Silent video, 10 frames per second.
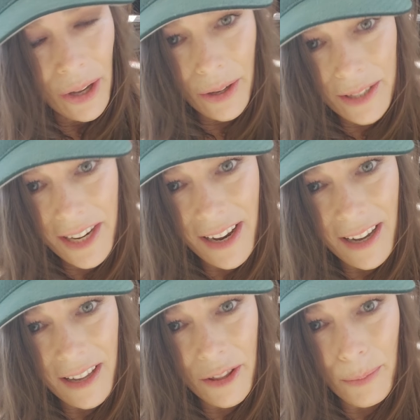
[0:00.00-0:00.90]
goes,
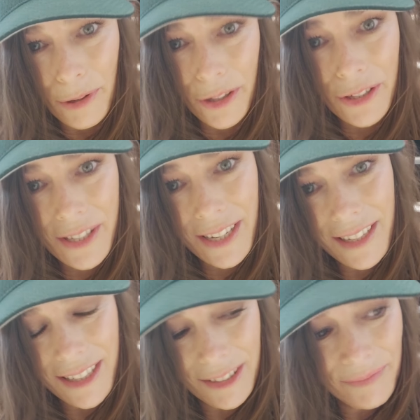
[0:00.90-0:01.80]
yeah, the
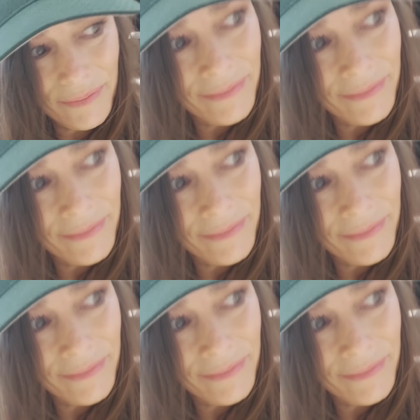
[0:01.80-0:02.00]
bruiser.